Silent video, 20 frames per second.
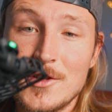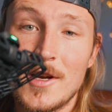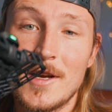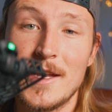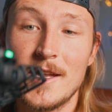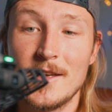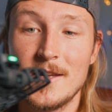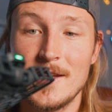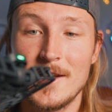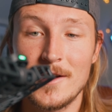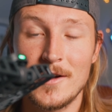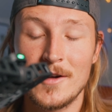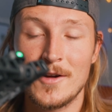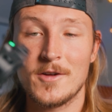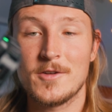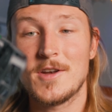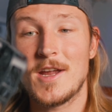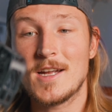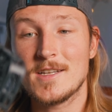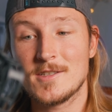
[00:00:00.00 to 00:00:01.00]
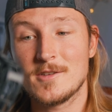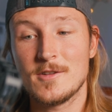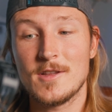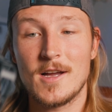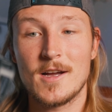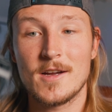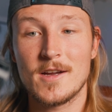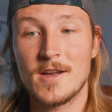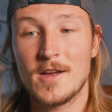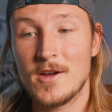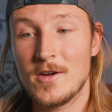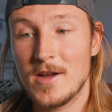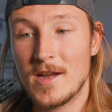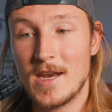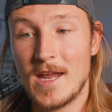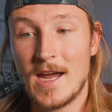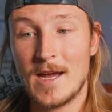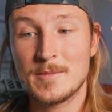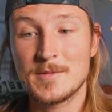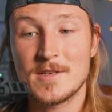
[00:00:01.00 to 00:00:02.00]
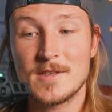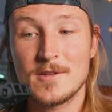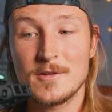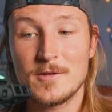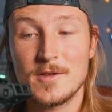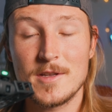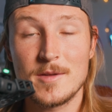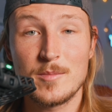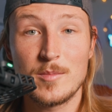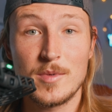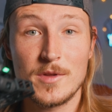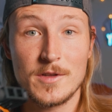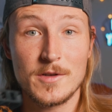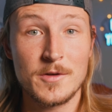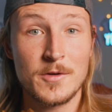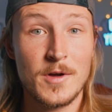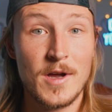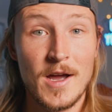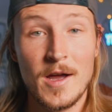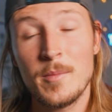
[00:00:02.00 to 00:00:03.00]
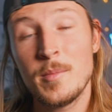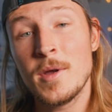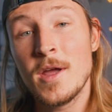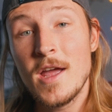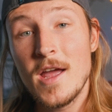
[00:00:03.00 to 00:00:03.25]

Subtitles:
on Indiegogo not too long ago and absolutely blew up.